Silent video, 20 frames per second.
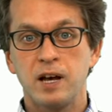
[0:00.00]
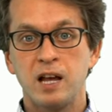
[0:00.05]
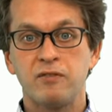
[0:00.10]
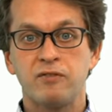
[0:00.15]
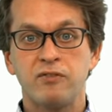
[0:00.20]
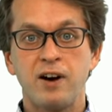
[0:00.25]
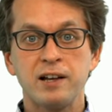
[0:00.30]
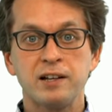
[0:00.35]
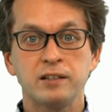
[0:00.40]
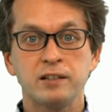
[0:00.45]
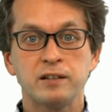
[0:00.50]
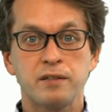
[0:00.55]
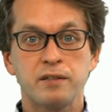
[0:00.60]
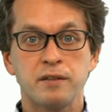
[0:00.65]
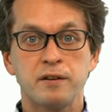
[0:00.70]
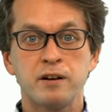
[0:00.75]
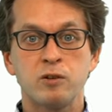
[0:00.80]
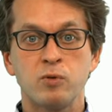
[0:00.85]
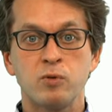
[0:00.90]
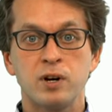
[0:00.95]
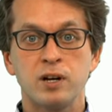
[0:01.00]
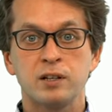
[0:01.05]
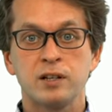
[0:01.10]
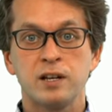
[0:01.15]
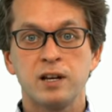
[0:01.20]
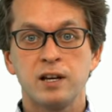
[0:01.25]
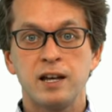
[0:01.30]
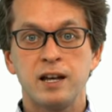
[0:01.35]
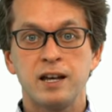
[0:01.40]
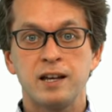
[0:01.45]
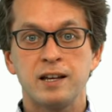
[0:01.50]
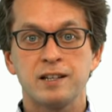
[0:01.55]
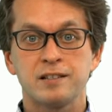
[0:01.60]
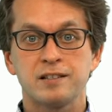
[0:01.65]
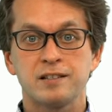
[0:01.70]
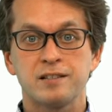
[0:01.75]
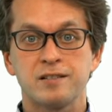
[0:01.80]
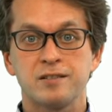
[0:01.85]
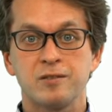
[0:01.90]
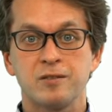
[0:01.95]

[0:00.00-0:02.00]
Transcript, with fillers: And finally, the third one is